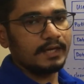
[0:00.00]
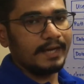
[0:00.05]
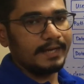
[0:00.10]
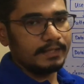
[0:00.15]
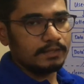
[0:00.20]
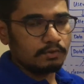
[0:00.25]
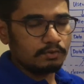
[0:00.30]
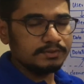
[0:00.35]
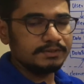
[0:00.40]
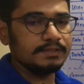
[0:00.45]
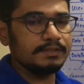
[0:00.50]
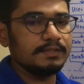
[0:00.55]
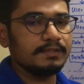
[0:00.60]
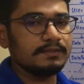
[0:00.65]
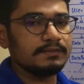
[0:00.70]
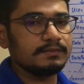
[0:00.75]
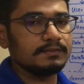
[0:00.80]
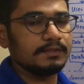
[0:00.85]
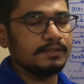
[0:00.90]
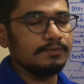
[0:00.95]

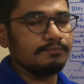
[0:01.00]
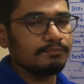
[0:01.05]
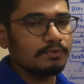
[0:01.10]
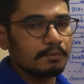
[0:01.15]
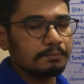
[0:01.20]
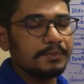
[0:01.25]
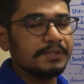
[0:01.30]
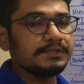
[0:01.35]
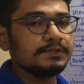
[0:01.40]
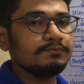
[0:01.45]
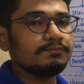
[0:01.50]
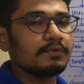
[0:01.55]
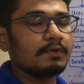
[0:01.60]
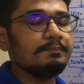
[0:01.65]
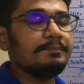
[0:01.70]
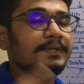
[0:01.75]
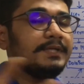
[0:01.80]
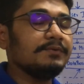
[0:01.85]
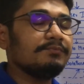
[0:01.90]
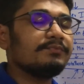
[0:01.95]
heterogeneous information
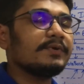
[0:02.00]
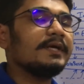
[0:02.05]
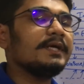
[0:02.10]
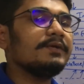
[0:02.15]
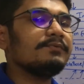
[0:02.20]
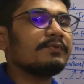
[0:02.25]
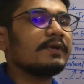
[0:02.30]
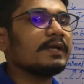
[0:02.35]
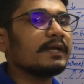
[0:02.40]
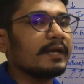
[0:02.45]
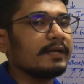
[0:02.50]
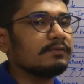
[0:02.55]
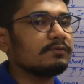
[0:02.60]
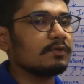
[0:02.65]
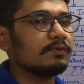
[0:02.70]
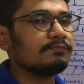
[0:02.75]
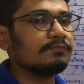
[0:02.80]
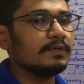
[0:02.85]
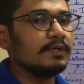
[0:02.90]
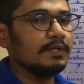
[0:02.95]
from different
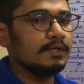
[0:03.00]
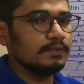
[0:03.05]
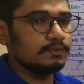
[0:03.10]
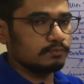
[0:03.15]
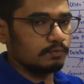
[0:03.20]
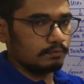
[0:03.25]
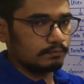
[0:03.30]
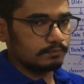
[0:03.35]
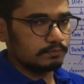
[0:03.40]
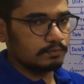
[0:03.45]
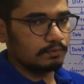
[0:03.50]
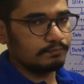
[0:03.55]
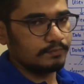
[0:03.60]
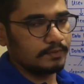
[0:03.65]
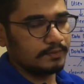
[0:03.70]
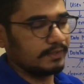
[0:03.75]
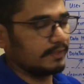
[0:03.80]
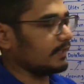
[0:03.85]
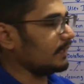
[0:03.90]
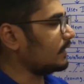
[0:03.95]
kinds of sources
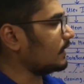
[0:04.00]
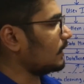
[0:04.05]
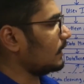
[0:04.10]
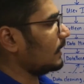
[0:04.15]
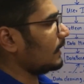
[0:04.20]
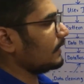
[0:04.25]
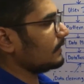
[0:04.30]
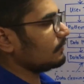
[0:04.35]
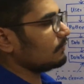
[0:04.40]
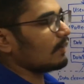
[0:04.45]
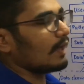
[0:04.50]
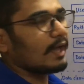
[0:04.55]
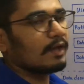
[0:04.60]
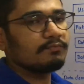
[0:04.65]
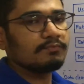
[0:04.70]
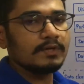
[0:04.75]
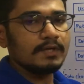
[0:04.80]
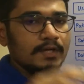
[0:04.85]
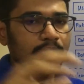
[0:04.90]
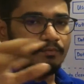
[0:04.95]
of data. Like you
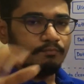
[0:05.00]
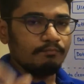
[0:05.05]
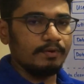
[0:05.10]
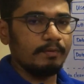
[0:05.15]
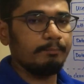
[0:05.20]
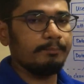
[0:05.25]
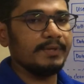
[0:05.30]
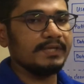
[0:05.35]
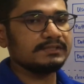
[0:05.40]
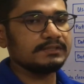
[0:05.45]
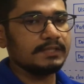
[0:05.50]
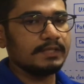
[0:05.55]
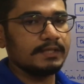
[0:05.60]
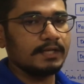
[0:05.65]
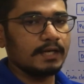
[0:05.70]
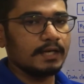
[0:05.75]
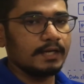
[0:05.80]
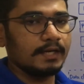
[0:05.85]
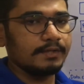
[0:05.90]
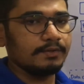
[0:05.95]
have web page
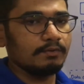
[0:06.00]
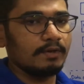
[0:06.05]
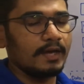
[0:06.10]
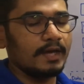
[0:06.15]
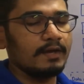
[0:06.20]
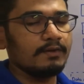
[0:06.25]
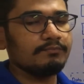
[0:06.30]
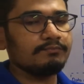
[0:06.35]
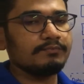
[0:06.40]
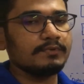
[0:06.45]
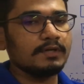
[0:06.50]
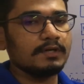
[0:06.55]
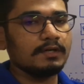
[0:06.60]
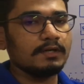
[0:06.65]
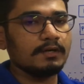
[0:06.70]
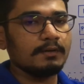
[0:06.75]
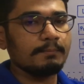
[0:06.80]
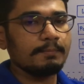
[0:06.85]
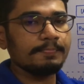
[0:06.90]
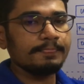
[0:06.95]
data, you have
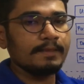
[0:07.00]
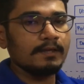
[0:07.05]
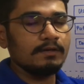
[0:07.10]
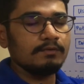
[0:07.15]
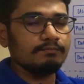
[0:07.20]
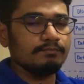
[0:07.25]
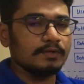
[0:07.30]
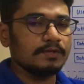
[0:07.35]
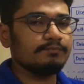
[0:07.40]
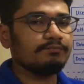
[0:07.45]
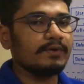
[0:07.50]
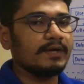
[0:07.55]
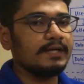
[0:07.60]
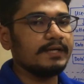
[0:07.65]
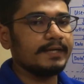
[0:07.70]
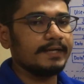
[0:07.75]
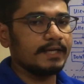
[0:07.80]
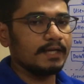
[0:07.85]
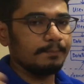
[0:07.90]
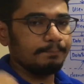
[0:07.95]
word
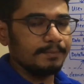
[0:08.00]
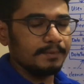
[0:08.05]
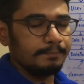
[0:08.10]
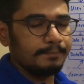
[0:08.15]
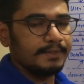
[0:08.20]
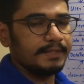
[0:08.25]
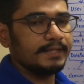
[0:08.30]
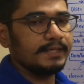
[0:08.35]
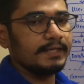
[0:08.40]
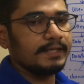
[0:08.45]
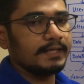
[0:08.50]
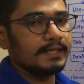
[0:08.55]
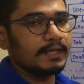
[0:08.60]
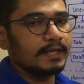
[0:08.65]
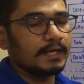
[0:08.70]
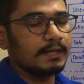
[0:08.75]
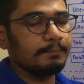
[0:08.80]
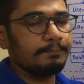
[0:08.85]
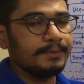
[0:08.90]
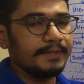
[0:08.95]
file data, PPT
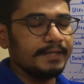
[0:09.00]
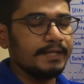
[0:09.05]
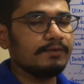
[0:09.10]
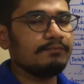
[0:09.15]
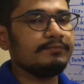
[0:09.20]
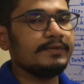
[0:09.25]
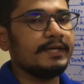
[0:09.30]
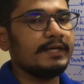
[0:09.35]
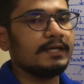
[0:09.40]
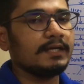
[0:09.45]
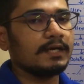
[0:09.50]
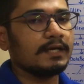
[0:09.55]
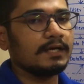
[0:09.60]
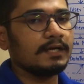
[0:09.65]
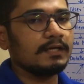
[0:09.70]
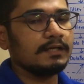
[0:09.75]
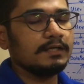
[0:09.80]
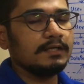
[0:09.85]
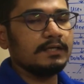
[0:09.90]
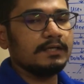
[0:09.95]
data, PDF
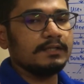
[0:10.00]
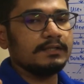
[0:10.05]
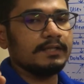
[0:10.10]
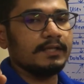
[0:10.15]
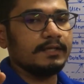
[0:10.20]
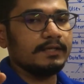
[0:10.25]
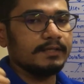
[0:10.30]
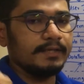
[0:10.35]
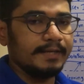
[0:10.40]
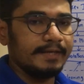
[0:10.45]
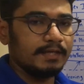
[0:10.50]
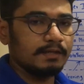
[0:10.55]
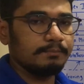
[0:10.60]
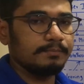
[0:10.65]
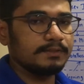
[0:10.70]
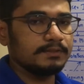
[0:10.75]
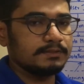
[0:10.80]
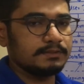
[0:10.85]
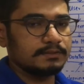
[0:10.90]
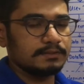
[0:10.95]
data, then
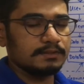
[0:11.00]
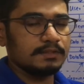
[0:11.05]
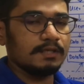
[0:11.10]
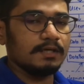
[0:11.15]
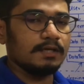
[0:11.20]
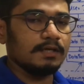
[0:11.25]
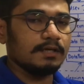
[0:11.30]
database,